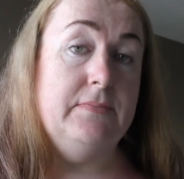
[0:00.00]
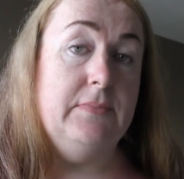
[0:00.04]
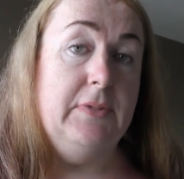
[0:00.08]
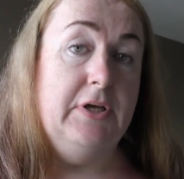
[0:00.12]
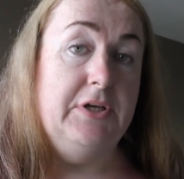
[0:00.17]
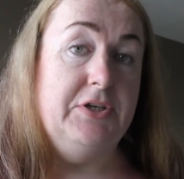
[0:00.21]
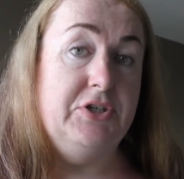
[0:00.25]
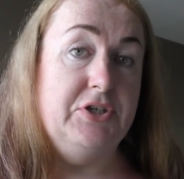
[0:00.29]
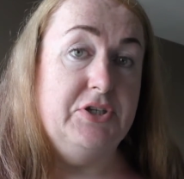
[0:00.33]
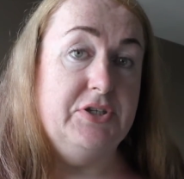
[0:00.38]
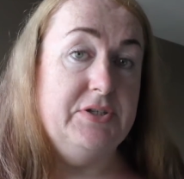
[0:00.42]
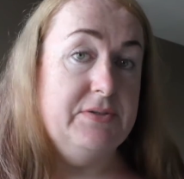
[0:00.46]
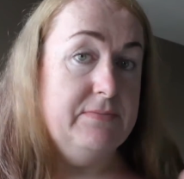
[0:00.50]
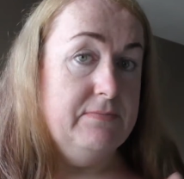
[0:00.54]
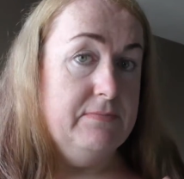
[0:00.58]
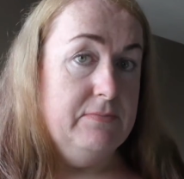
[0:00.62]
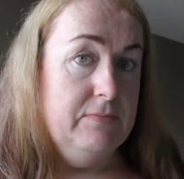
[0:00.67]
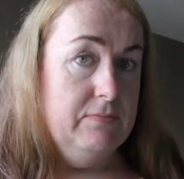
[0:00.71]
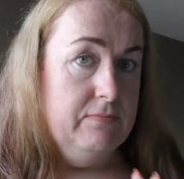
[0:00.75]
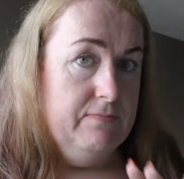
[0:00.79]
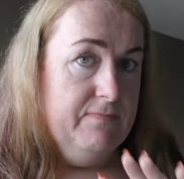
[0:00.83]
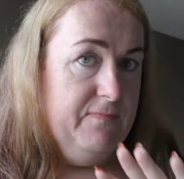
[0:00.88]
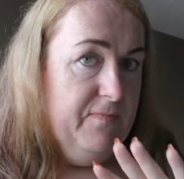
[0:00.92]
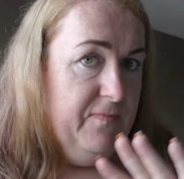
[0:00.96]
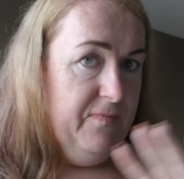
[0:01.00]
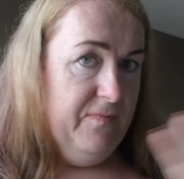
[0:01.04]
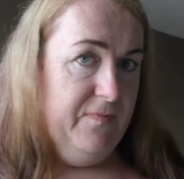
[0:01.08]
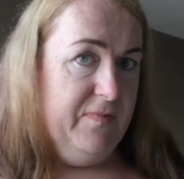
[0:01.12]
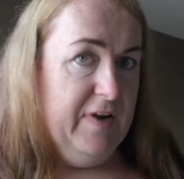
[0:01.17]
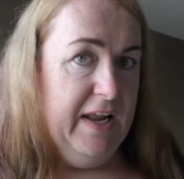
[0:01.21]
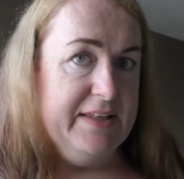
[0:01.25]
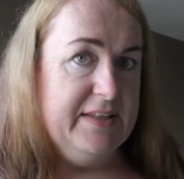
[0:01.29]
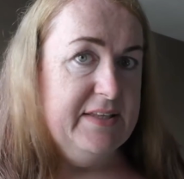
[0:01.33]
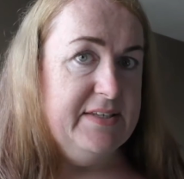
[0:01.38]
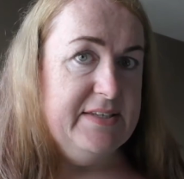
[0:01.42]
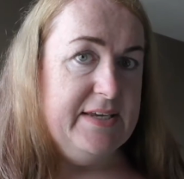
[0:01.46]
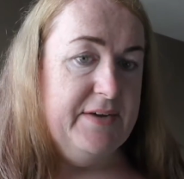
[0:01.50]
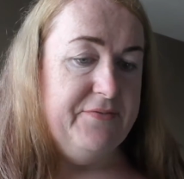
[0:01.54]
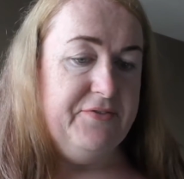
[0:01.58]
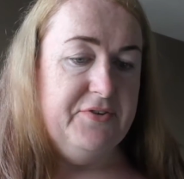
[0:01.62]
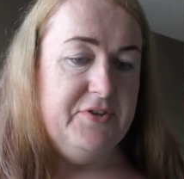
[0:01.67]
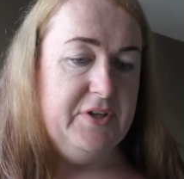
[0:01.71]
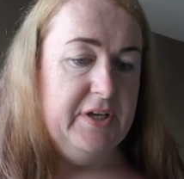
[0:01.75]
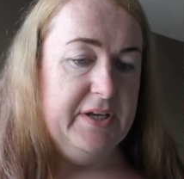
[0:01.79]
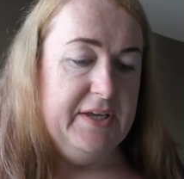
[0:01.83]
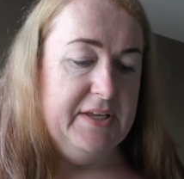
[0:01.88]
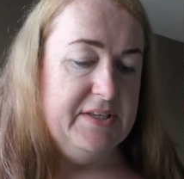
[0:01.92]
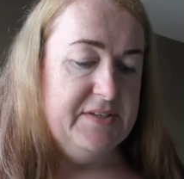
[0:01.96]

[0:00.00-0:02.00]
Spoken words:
It just flattens everything.